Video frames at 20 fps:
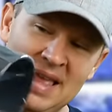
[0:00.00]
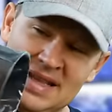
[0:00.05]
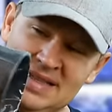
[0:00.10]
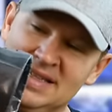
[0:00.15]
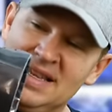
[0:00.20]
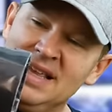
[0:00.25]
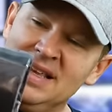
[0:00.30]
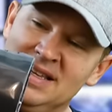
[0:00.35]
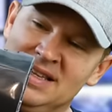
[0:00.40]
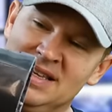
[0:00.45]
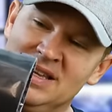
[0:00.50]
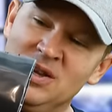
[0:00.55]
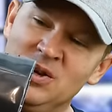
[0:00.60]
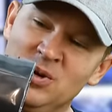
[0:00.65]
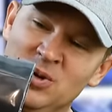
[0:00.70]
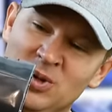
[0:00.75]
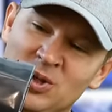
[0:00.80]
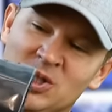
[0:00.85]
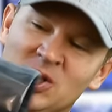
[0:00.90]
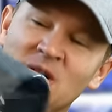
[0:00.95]
that's a
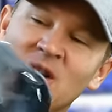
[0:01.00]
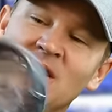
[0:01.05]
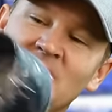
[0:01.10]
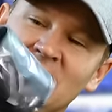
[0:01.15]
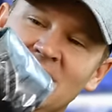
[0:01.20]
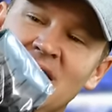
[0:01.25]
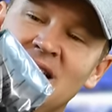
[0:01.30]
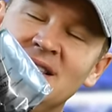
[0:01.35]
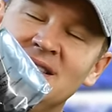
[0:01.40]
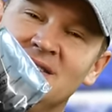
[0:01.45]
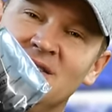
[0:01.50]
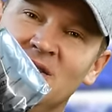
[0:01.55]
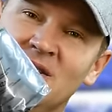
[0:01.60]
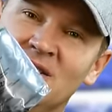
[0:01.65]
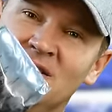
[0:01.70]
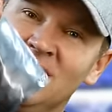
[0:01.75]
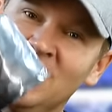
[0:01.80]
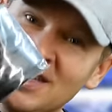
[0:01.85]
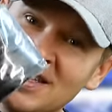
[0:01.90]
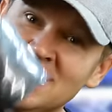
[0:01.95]
huge lens
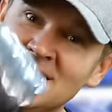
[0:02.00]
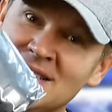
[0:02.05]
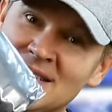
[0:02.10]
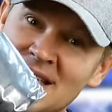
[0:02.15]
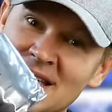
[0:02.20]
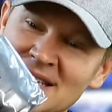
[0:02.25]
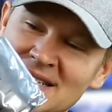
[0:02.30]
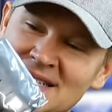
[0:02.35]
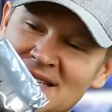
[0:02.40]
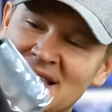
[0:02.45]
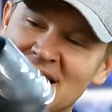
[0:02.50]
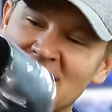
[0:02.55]
hood. Look at the size of